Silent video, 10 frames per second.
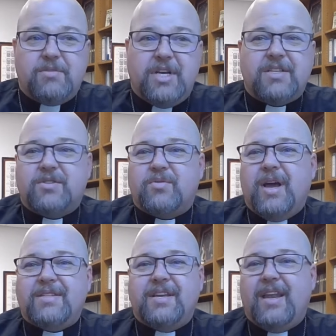Jesus
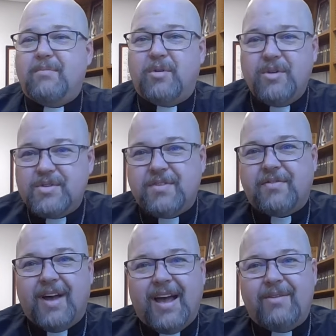Christ and Him
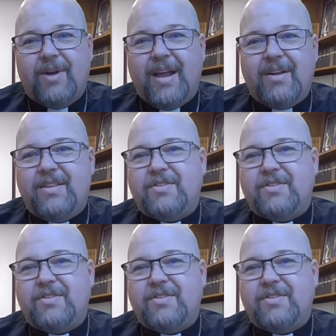crucified." Right?